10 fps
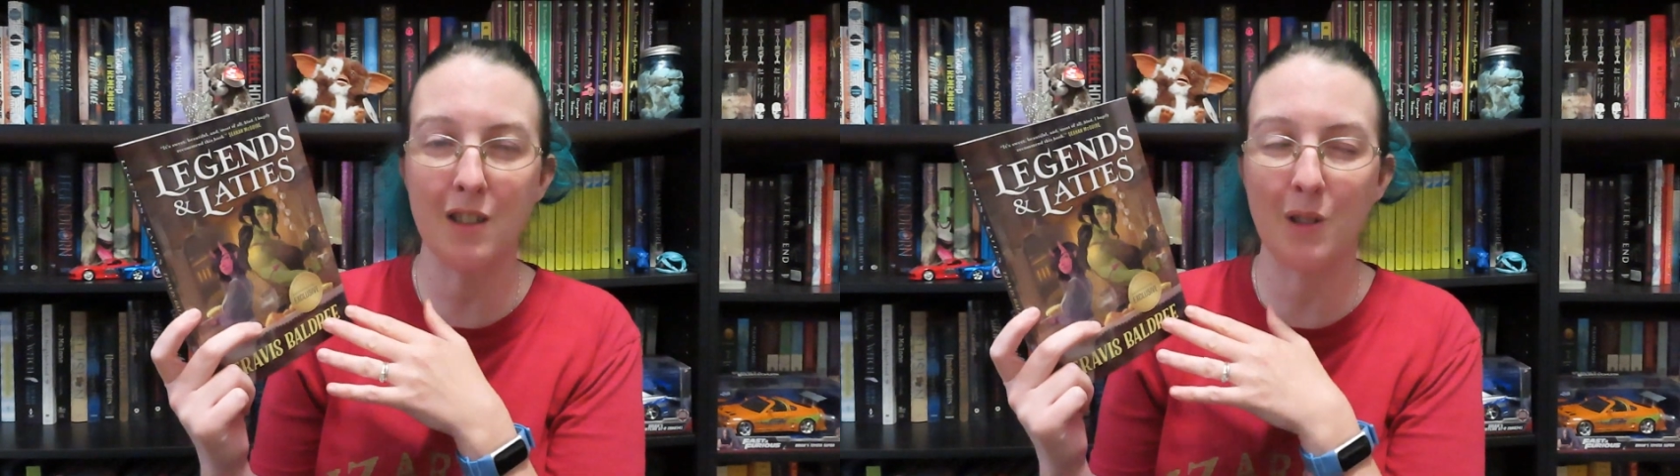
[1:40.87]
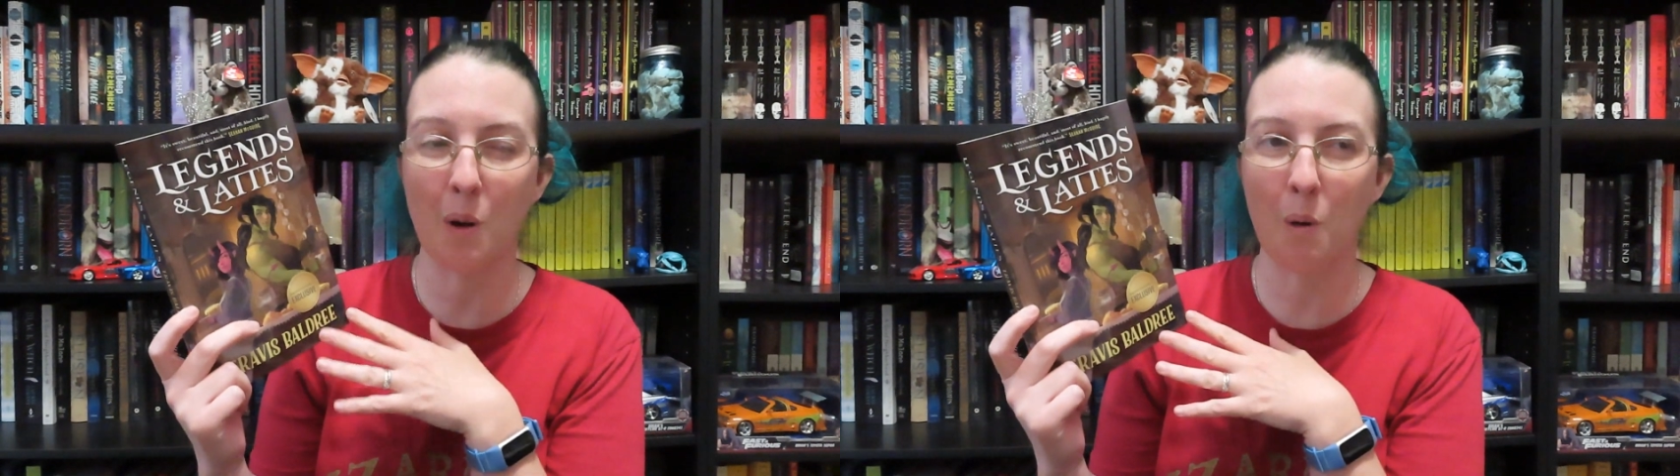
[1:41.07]

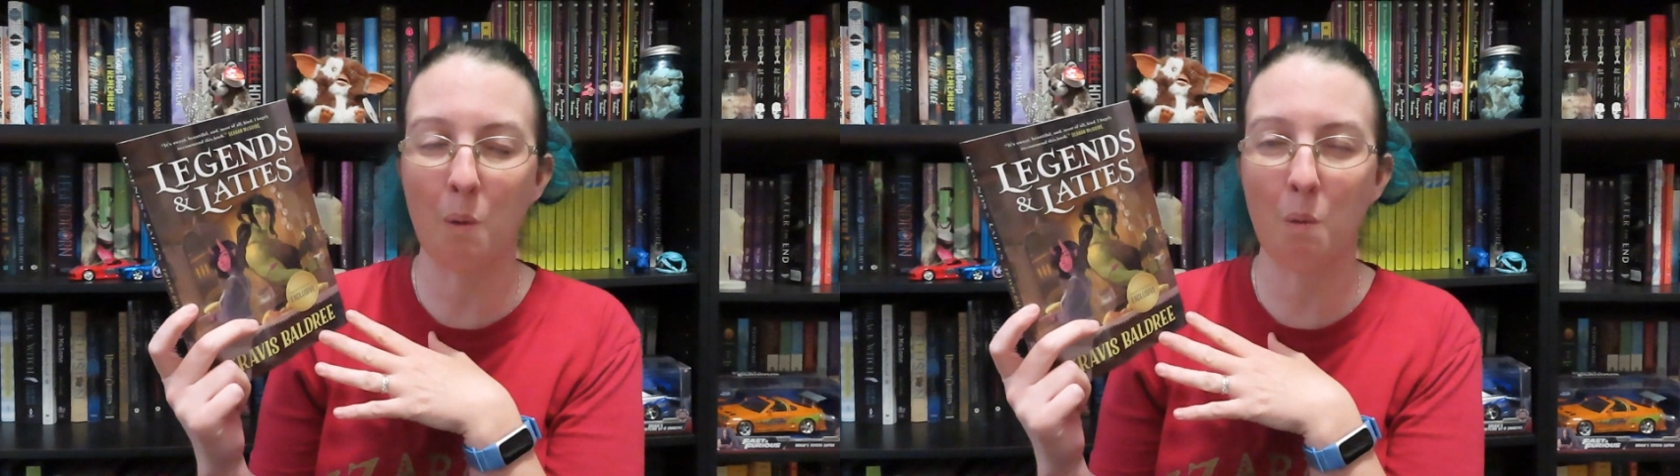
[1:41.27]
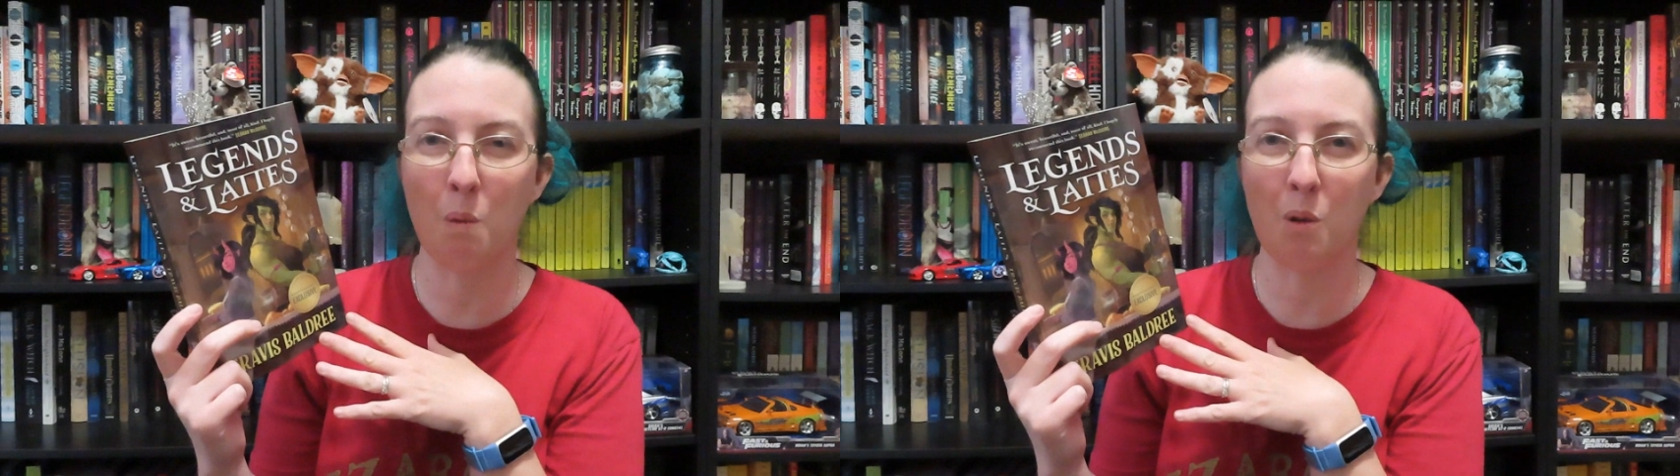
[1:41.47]

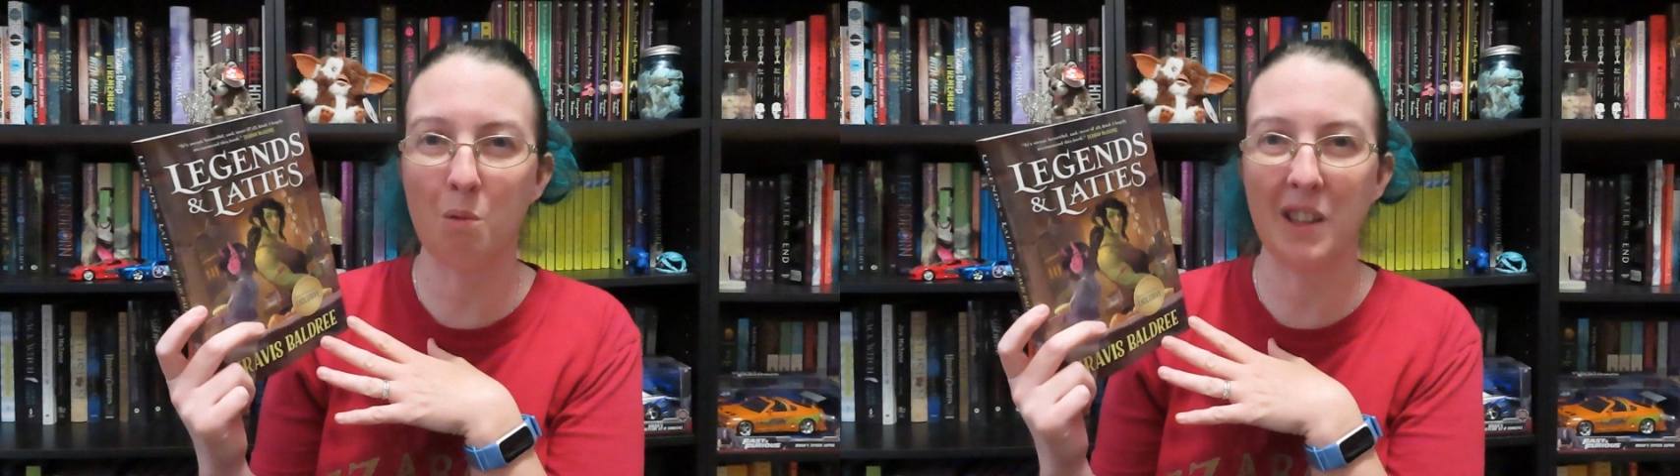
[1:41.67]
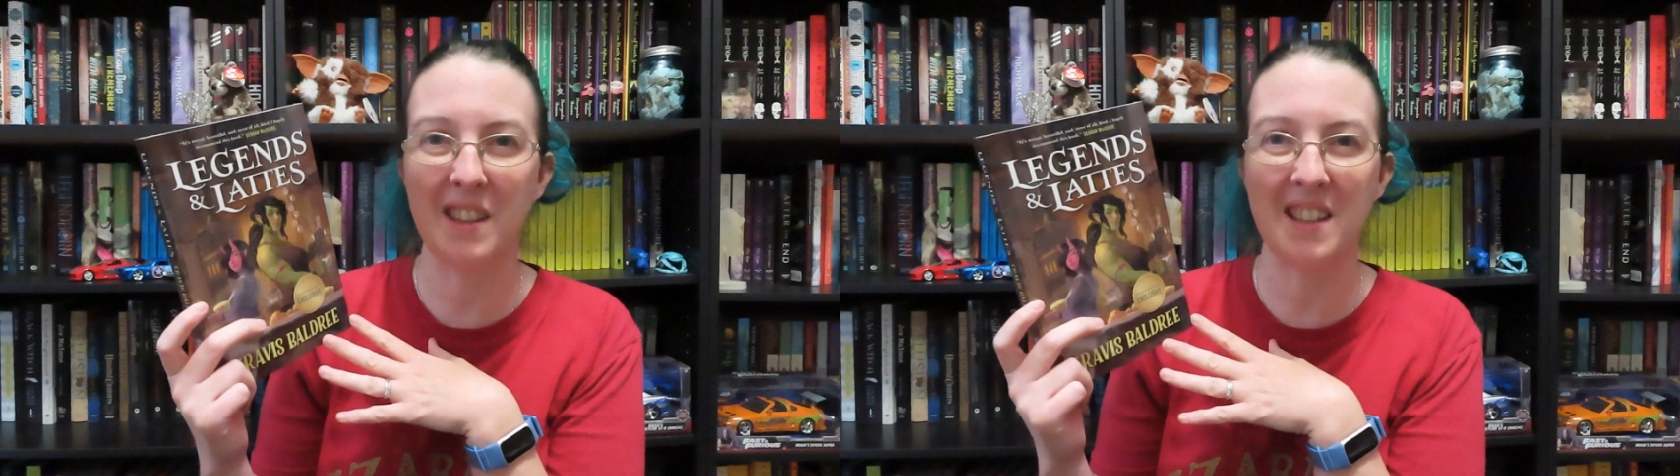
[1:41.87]
so
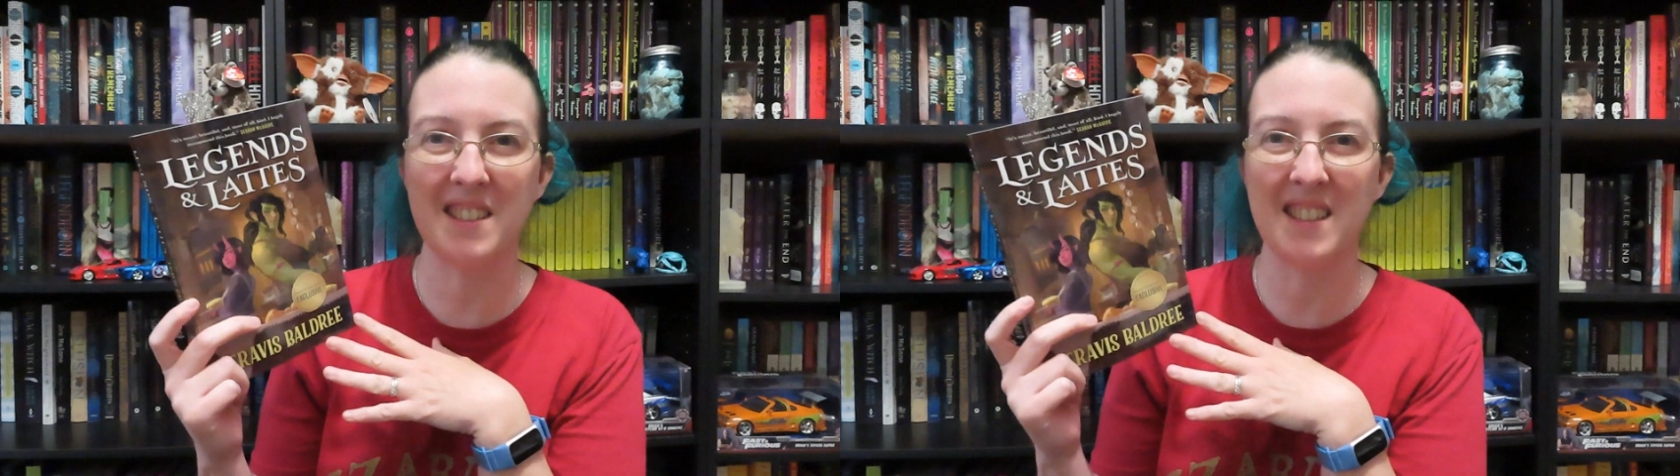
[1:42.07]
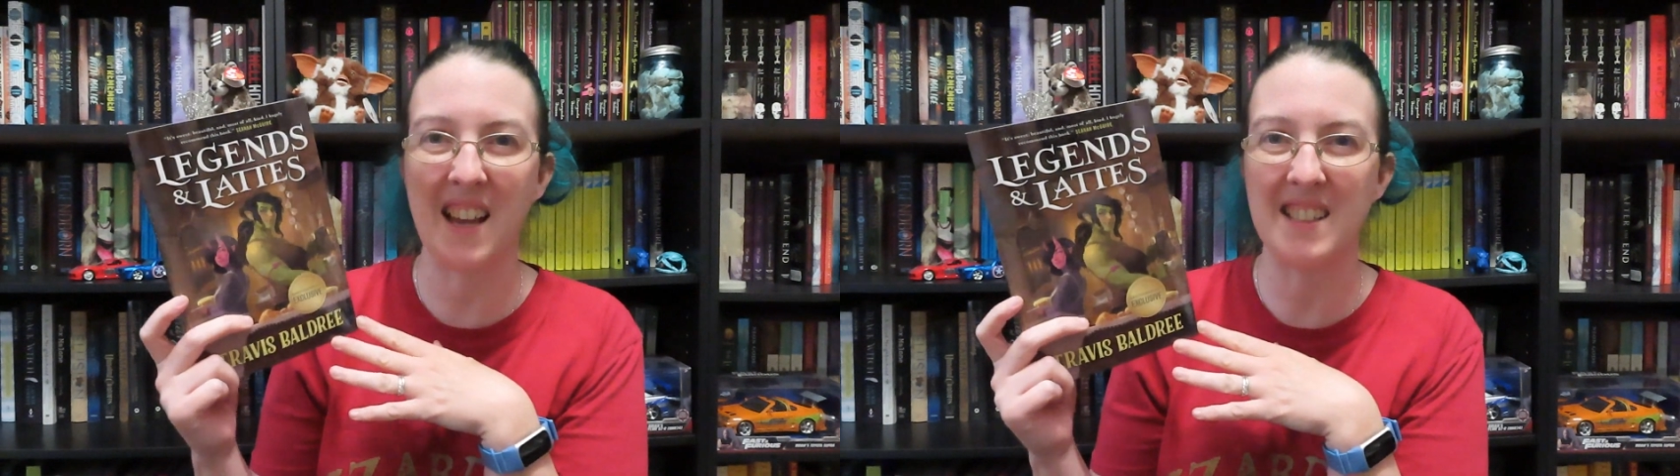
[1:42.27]
we'll read this